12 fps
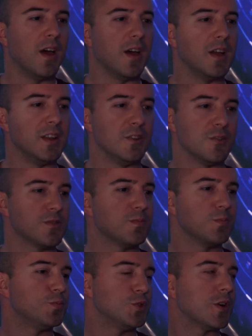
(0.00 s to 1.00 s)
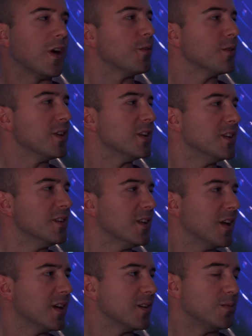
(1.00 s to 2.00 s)
and he just took off with it, and
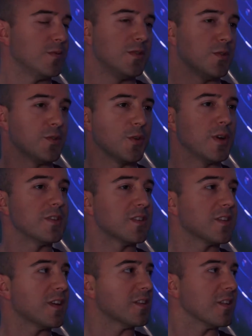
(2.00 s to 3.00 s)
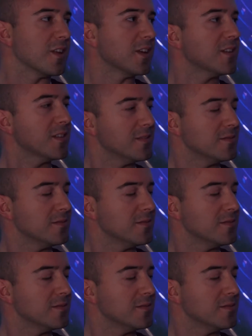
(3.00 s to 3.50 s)
it was a great success, I think.